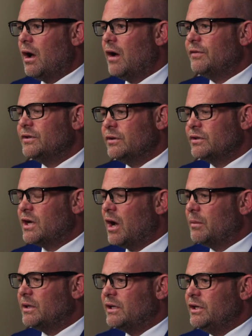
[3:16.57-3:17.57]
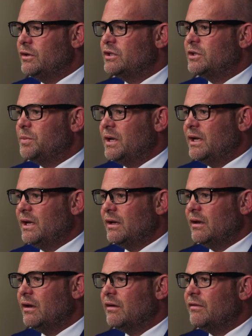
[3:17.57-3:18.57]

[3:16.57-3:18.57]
Officers commonly use speeding,